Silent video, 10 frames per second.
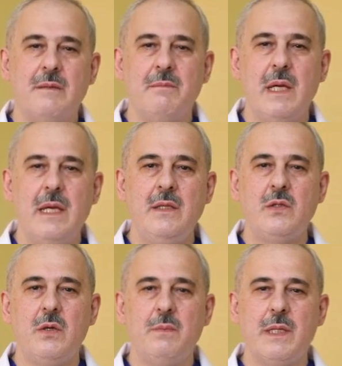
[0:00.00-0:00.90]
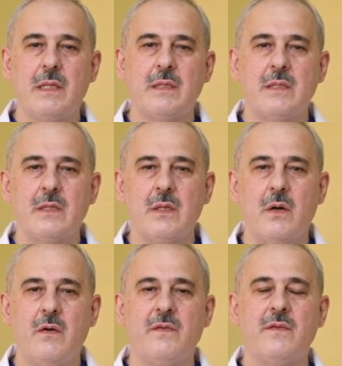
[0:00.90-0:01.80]
The main topics
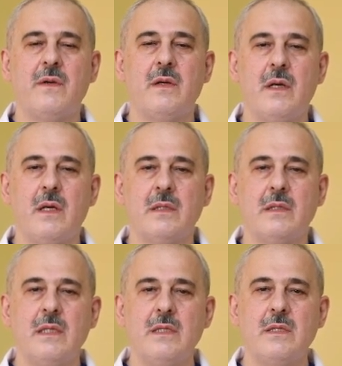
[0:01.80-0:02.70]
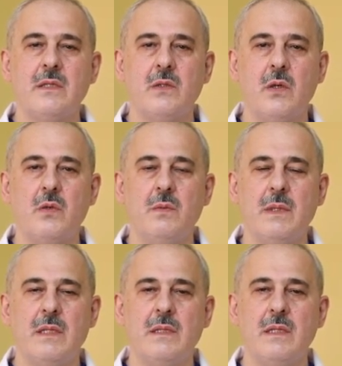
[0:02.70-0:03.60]
of this
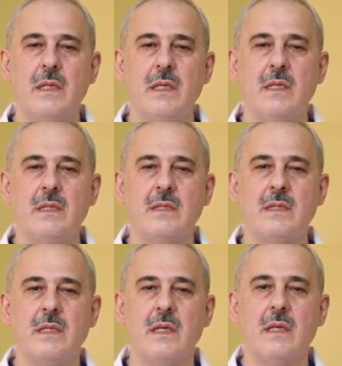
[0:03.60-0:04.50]
document is